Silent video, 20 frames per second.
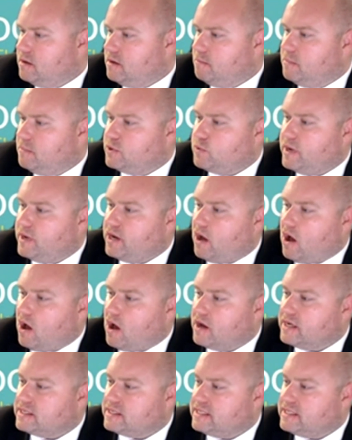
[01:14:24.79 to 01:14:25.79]
Between
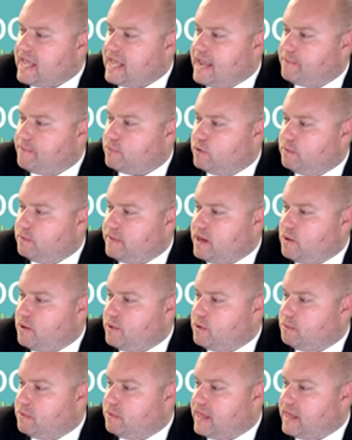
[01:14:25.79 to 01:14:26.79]
August and April, the BOE
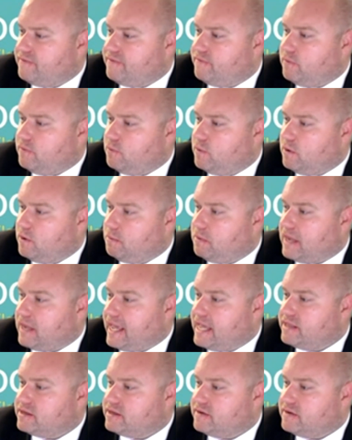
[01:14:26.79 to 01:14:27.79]
will
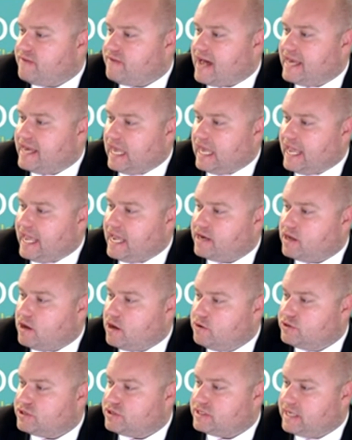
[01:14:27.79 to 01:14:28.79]
plan to find land,
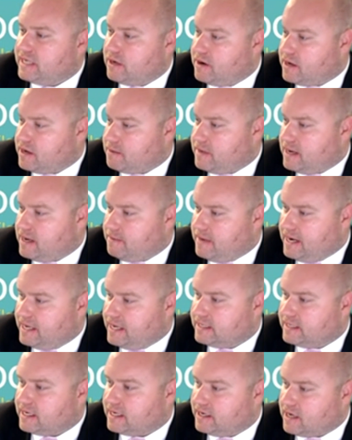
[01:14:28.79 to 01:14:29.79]
host steering committee
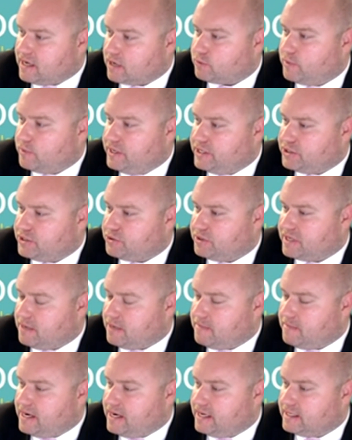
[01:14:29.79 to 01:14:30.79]
meetings, conduct redistricting
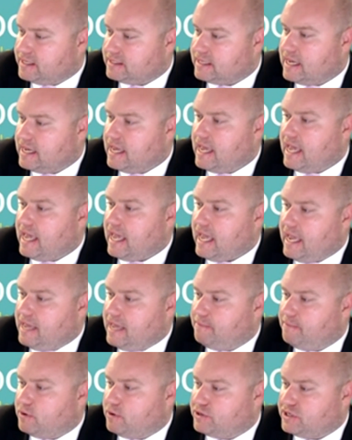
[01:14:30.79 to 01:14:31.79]
meetings,
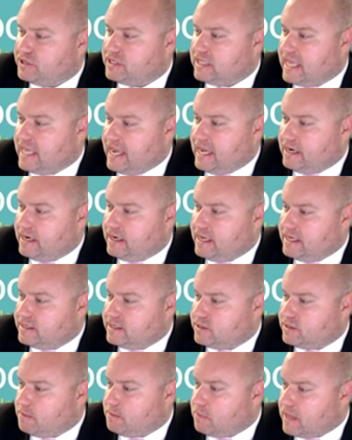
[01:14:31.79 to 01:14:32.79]
and purchase land.
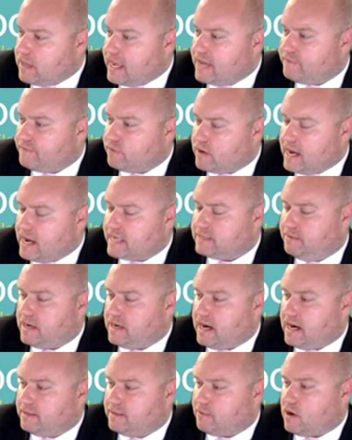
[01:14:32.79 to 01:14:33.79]
Is there a plan for
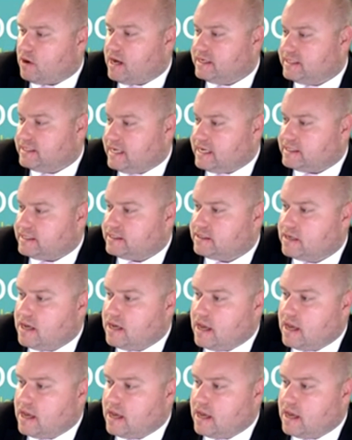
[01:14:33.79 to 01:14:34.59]
expediting the process?